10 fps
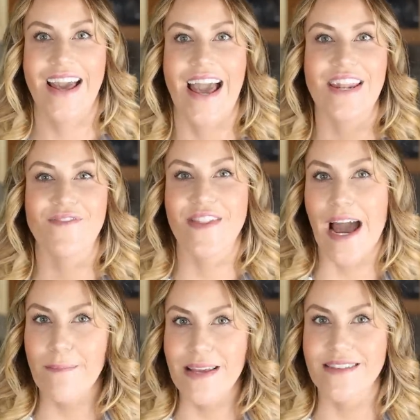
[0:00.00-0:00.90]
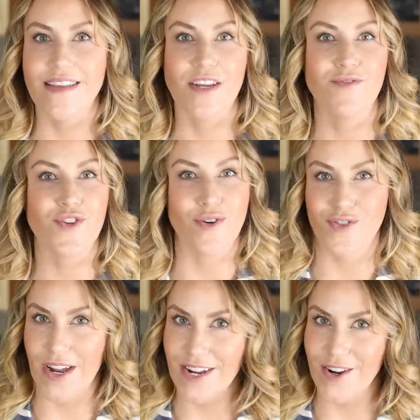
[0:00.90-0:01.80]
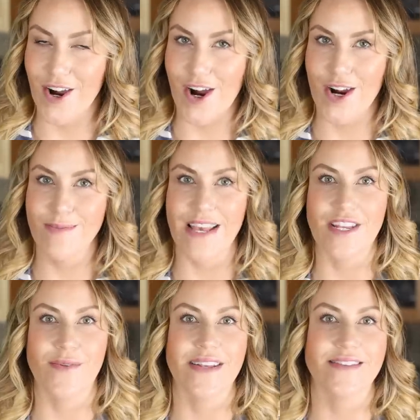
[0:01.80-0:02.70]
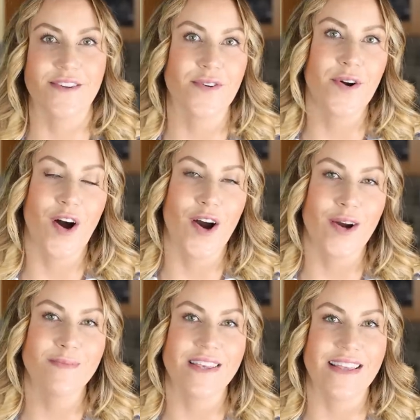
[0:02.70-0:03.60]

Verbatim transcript: And if that means that you don't track your carbs and you eat zero carbs,